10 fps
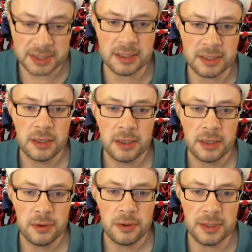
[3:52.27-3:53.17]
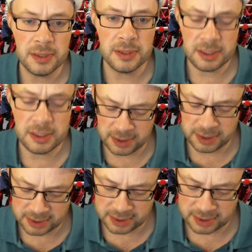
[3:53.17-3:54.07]
Umar ibn
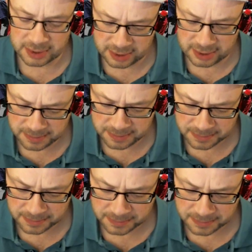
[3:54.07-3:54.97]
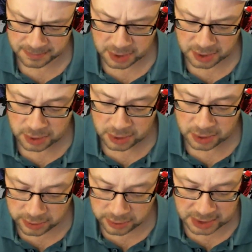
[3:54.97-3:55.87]
al-Khattab. Those in
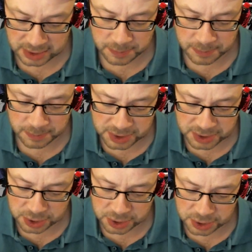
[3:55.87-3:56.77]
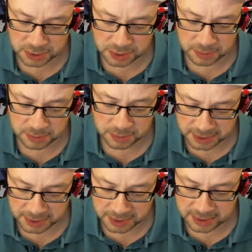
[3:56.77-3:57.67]
opposition to the Mawlid
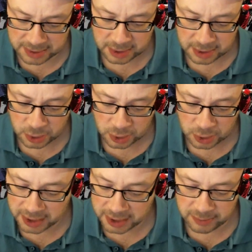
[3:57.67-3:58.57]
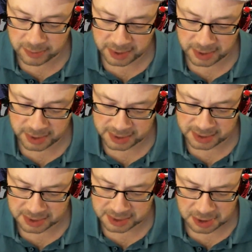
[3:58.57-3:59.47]
quickly replied to this,
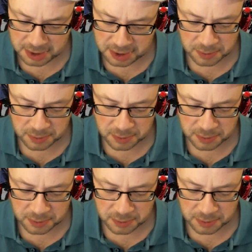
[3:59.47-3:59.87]
but we did